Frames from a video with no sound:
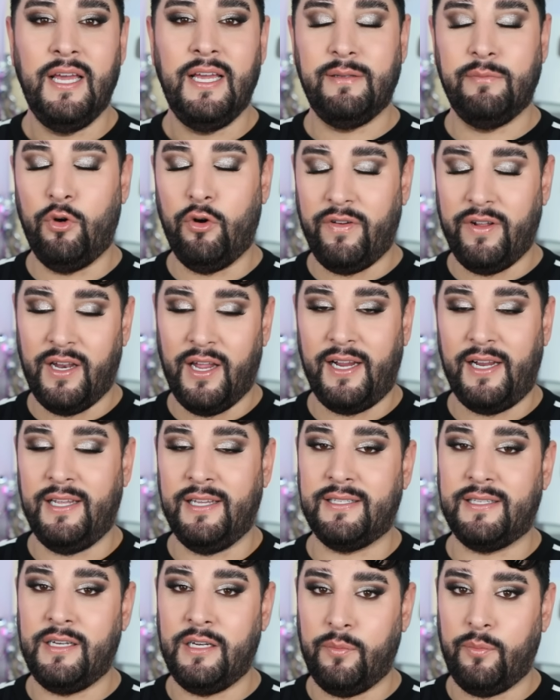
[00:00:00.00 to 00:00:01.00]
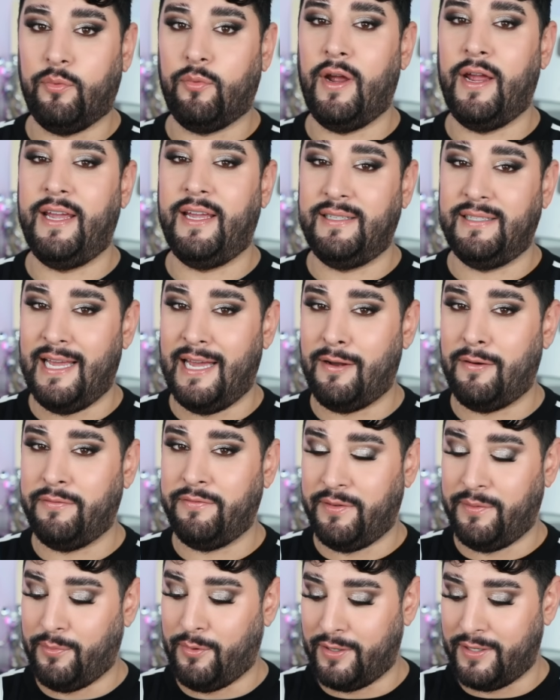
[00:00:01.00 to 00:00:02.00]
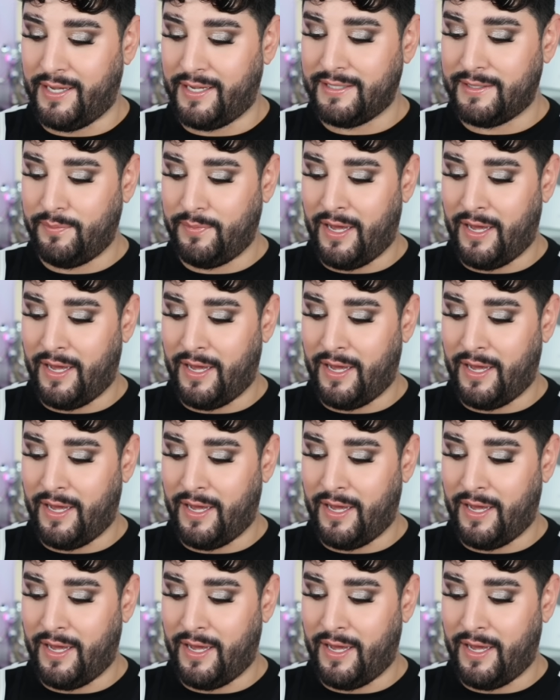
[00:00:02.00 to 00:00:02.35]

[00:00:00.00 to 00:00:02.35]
And more than likely it's going to break down the product.